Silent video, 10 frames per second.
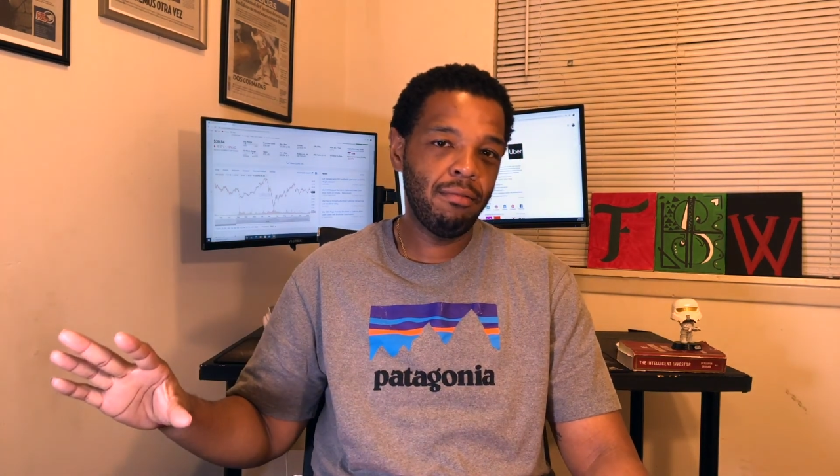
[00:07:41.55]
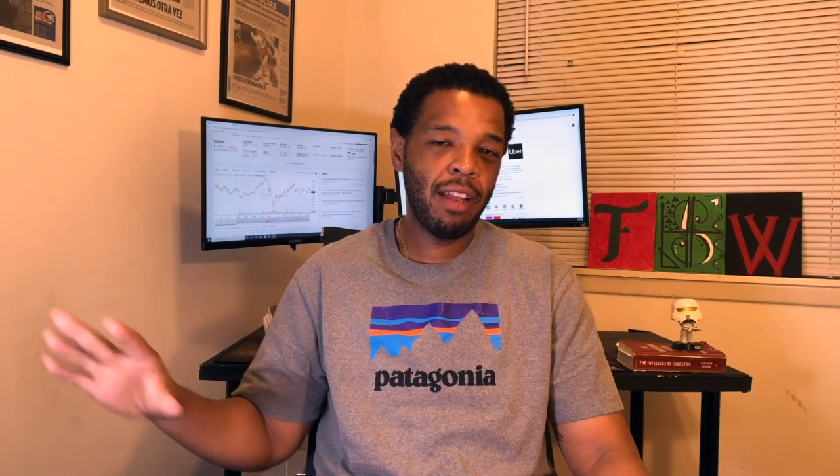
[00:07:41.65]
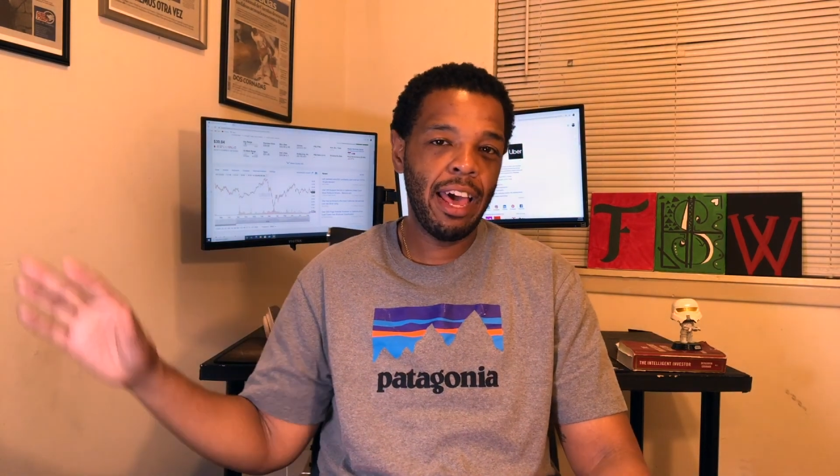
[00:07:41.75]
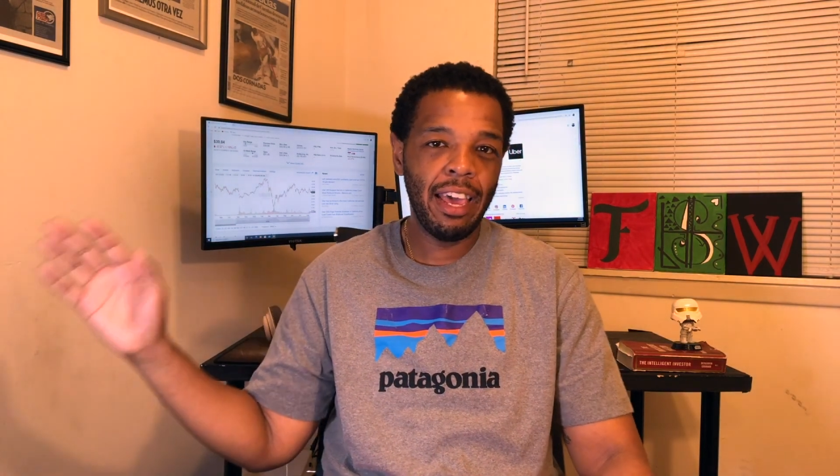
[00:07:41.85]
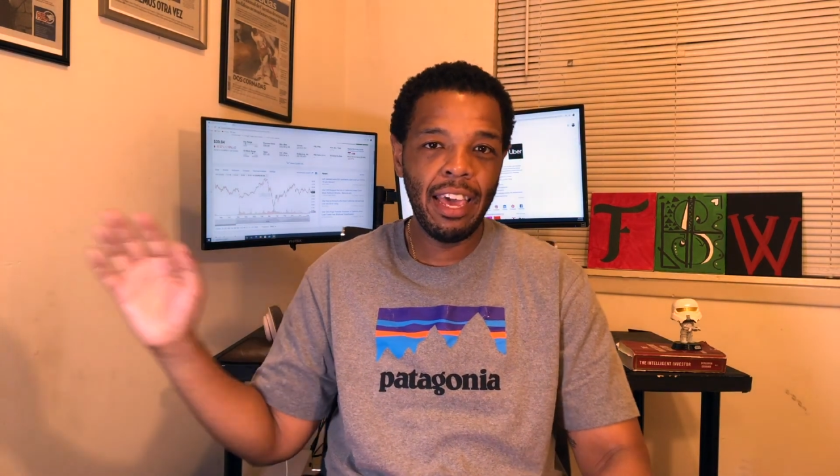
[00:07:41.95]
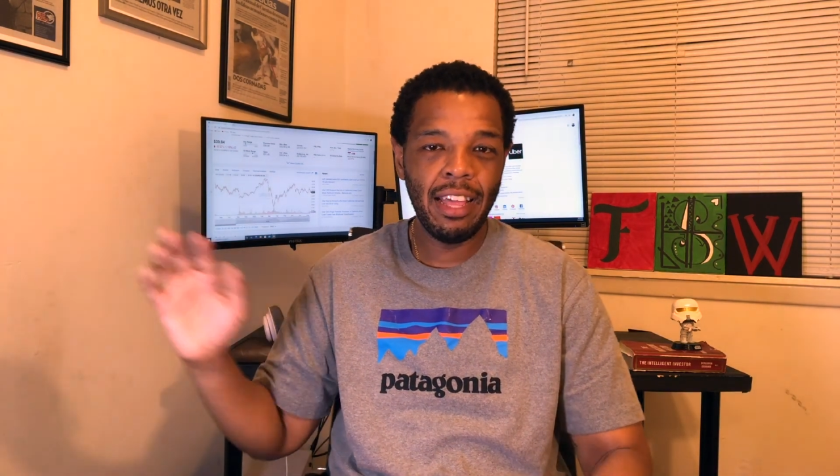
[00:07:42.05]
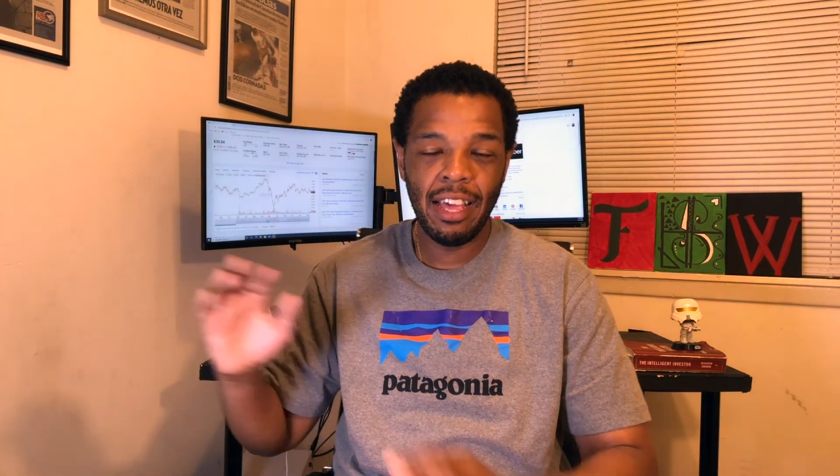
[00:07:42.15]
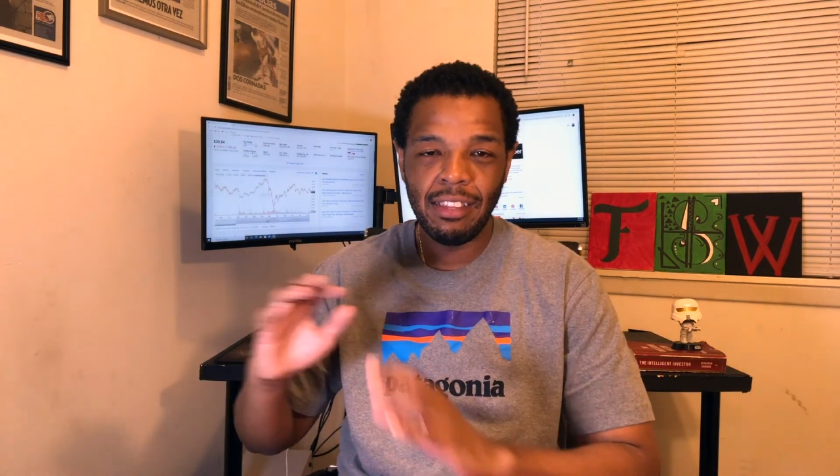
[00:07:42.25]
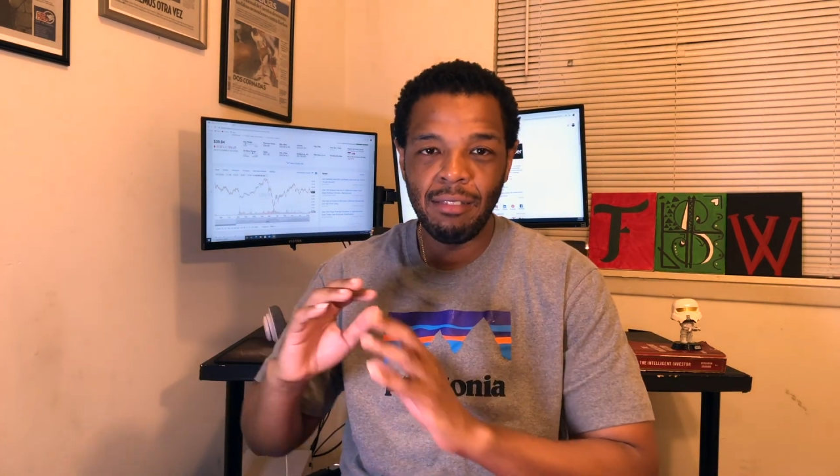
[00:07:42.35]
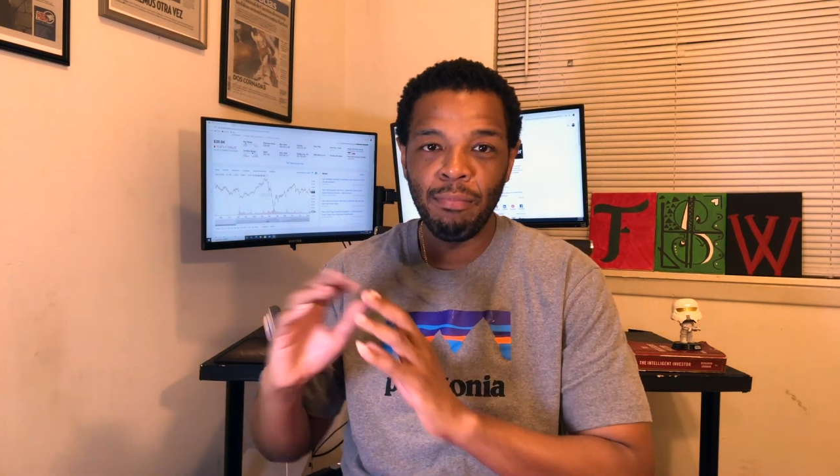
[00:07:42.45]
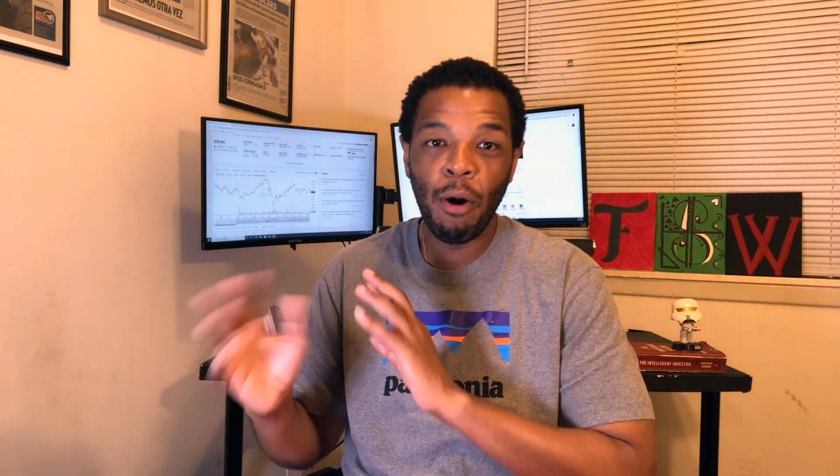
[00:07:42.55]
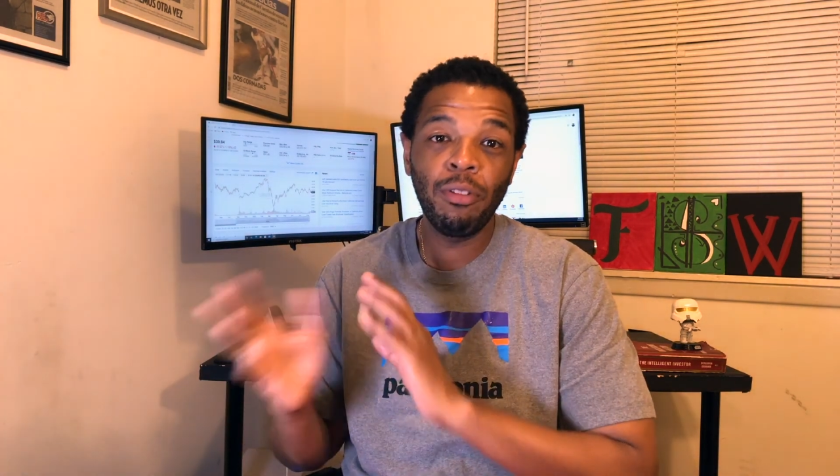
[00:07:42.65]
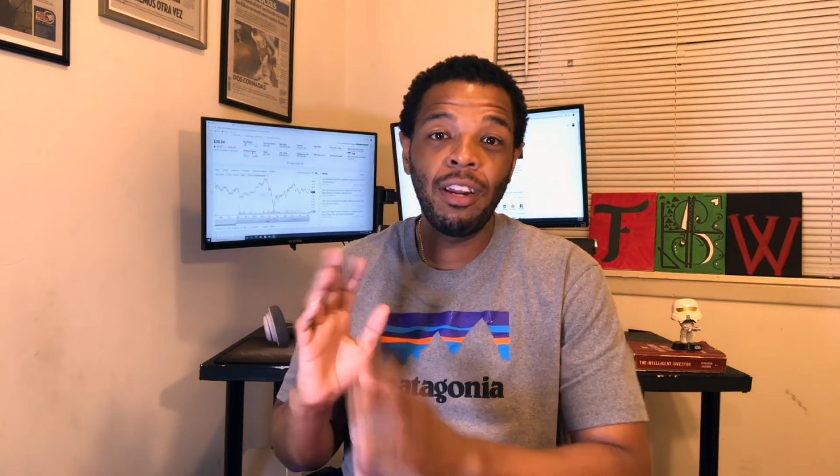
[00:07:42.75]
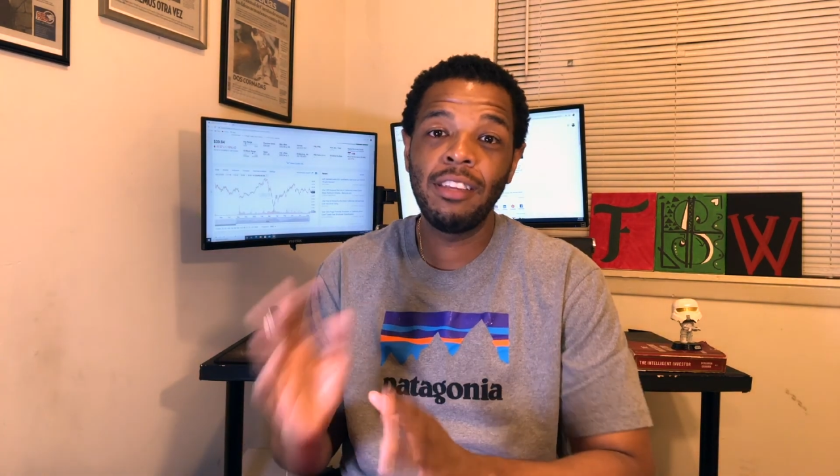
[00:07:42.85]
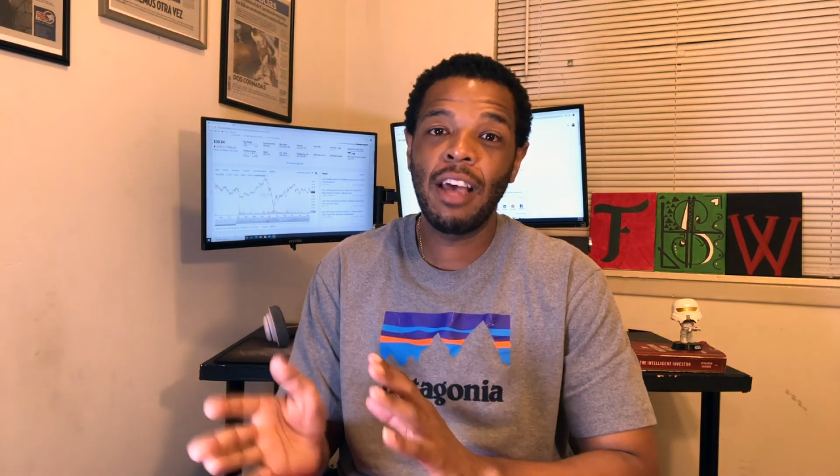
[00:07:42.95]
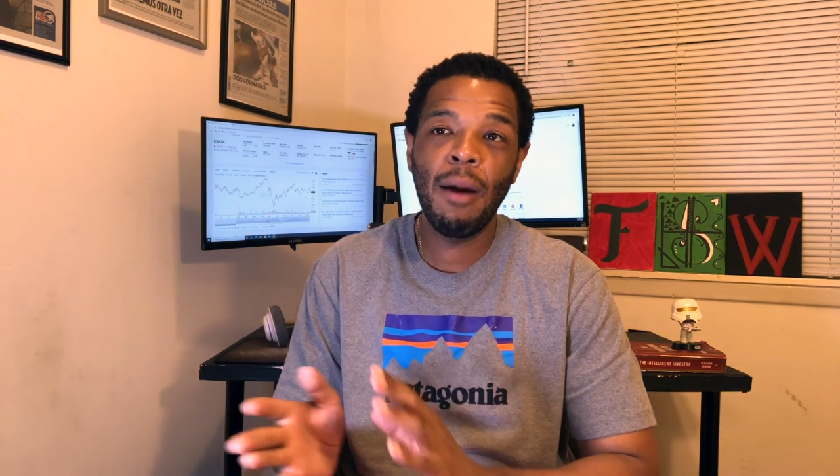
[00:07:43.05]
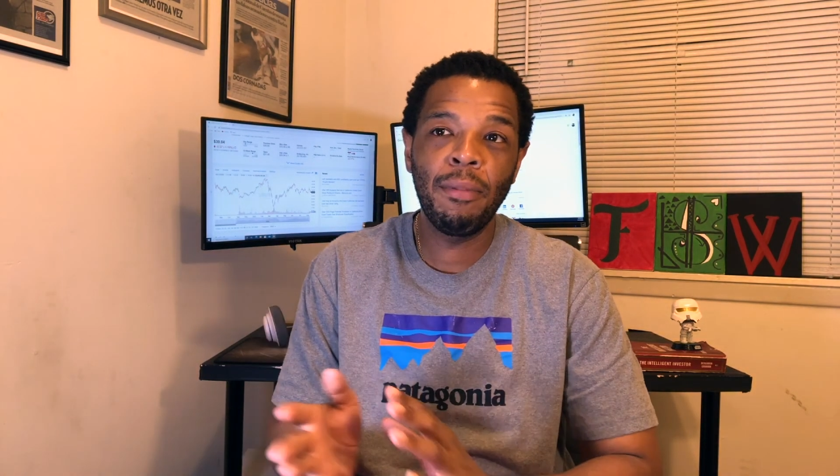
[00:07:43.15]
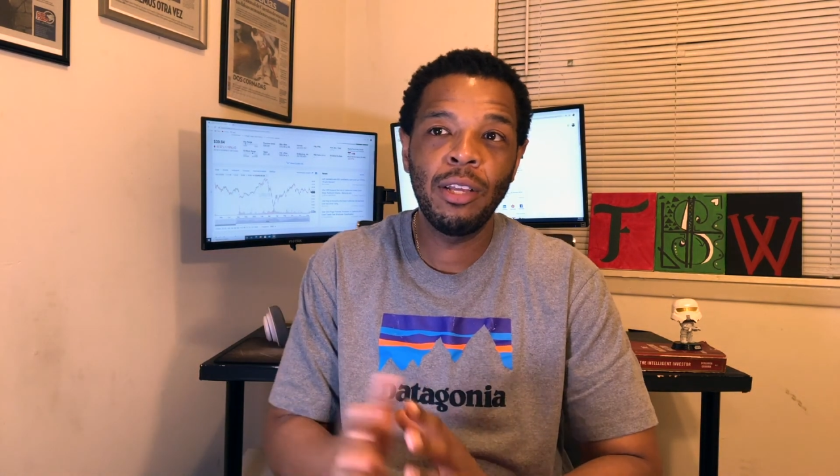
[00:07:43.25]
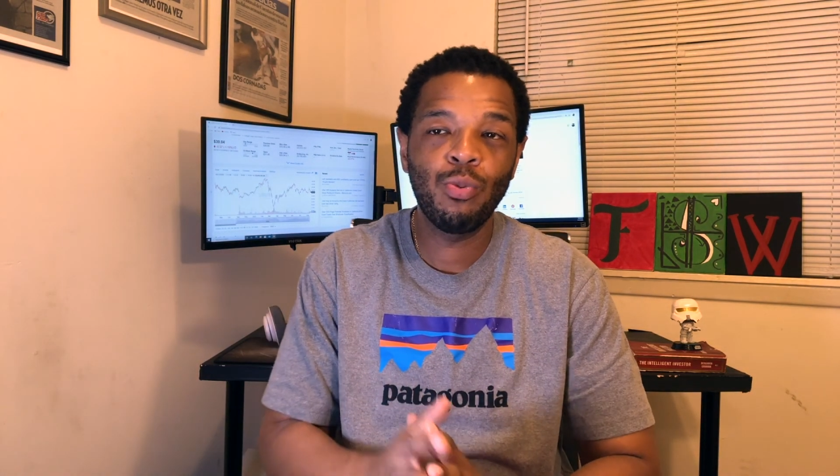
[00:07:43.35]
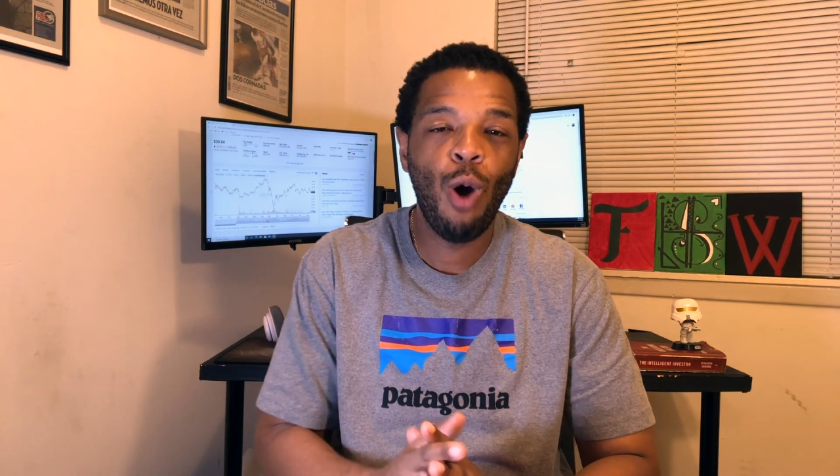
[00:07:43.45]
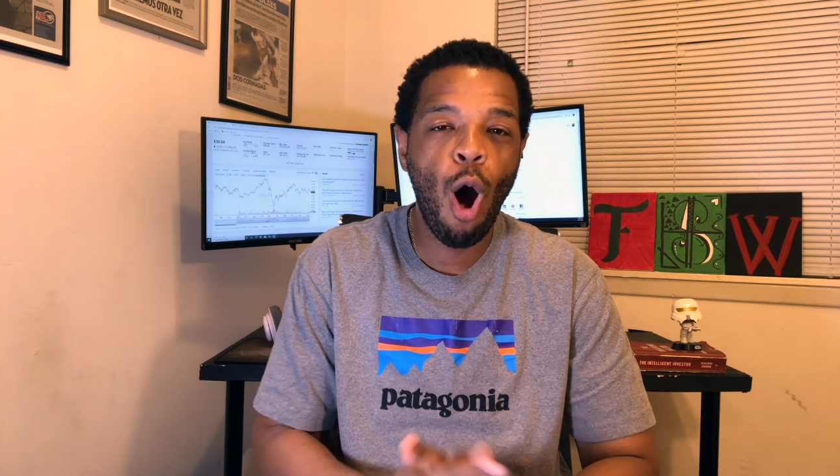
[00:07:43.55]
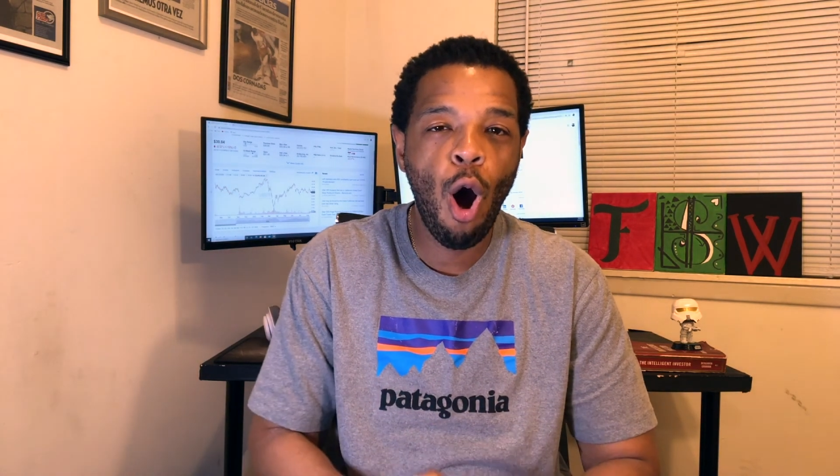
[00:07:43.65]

Like it's both of these companies were